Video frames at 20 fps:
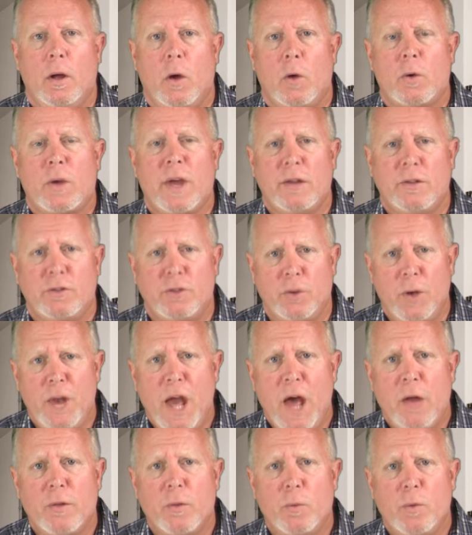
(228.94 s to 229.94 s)
Okay, so
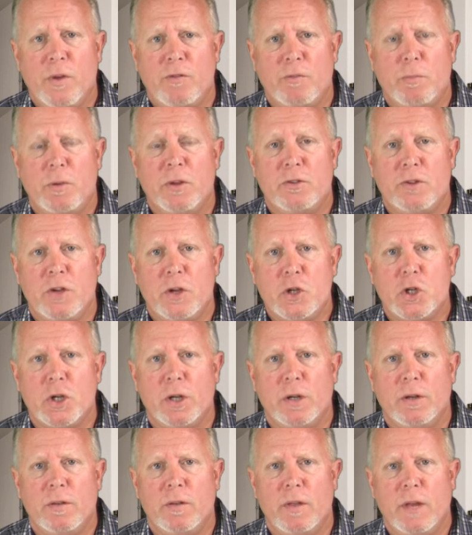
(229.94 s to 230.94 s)
now that we've
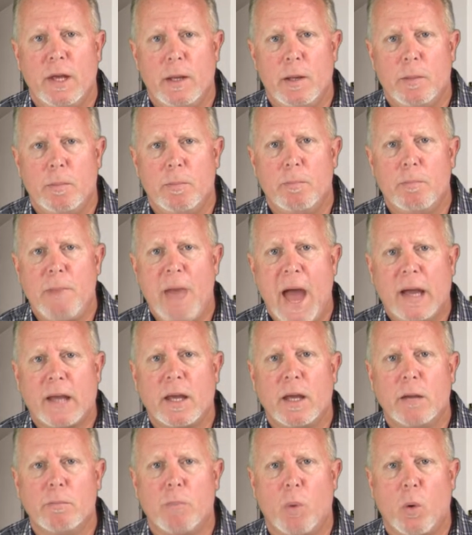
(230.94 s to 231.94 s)
positioned the
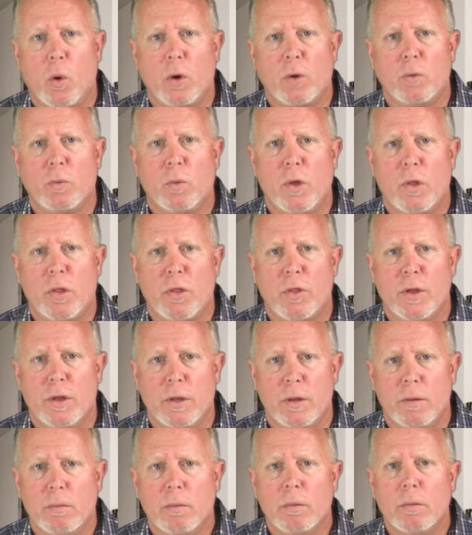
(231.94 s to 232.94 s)
backing board with
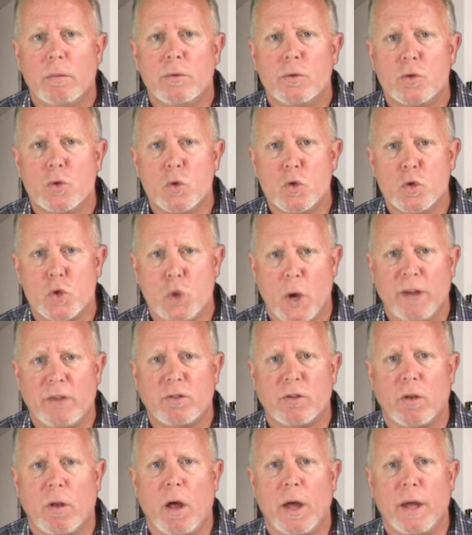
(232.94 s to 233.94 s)
the
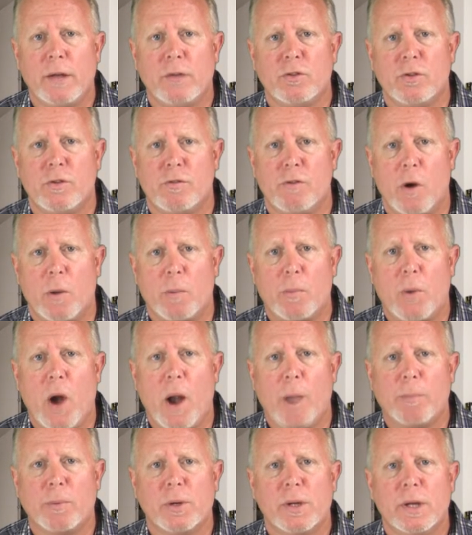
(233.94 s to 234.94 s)
trace lines of our
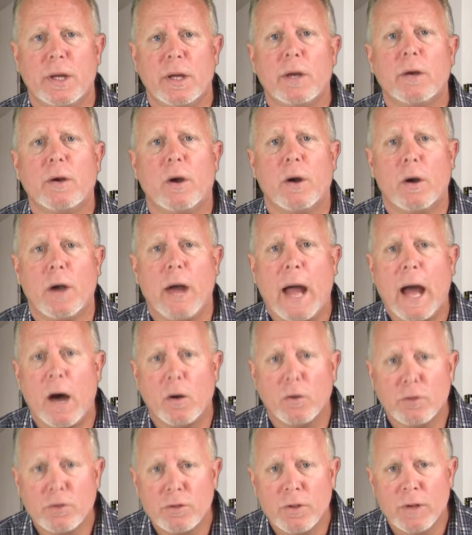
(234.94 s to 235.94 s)
property and our
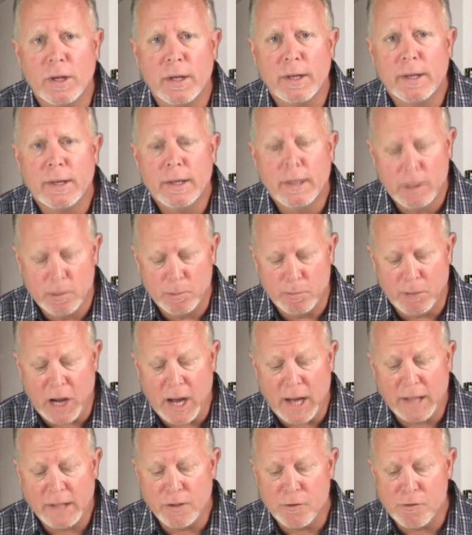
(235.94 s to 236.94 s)
house
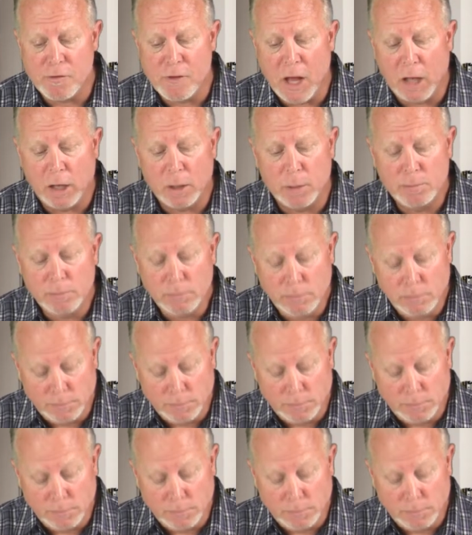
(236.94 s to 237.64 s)
behind the vellum,